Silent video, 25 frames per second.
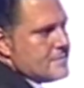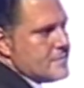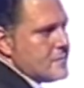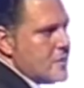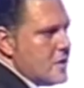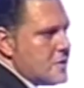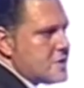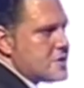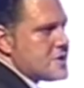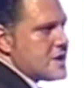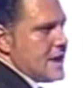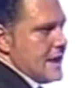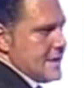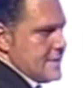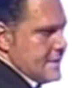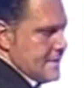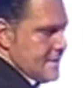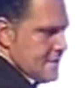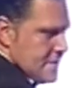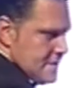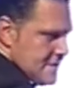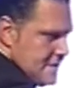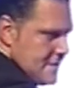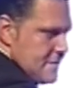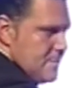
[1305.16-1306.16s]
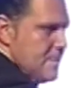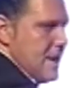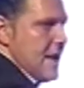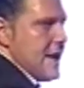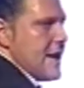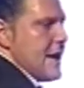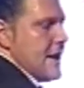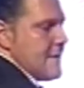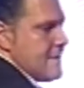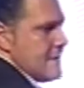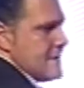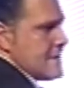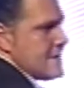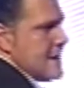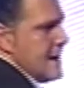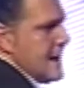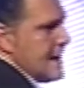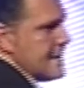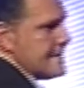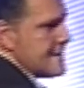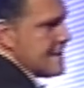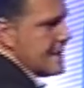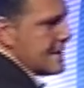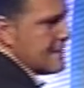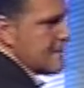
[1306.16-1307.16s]
not just for display
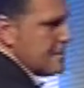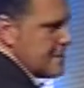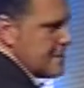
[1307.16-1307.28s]
advertising,